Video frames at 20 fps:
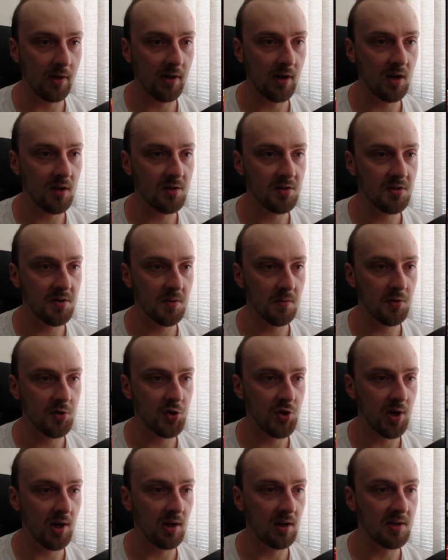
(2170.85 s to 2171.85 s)
catch
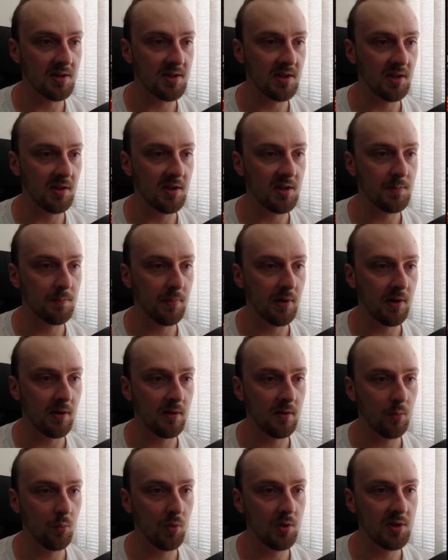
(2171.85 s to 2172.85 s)
shells in this part,
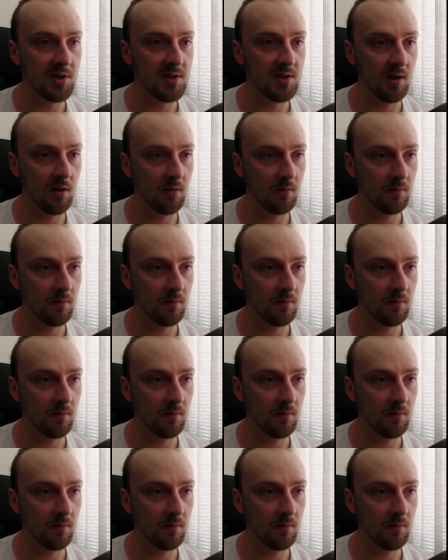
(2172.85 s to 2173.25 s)
which is